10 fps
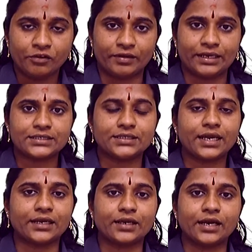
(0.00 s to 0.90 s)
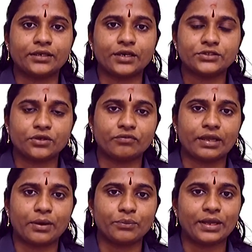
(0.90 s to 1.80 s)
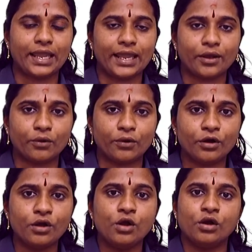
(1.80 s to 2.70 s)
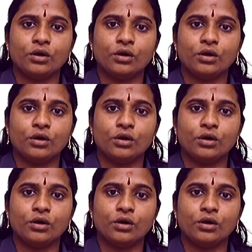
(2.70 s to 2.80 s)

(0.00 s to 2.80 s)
Where is the headquarters of FAO?